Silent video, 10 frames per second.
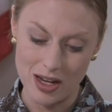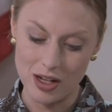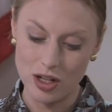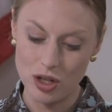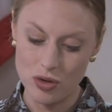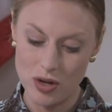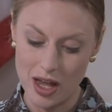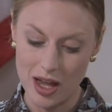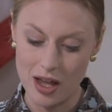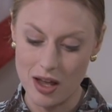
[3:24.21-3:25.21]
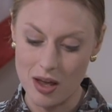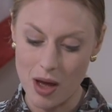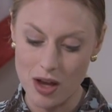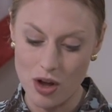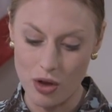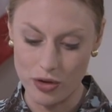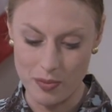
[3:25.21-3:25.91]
including annulled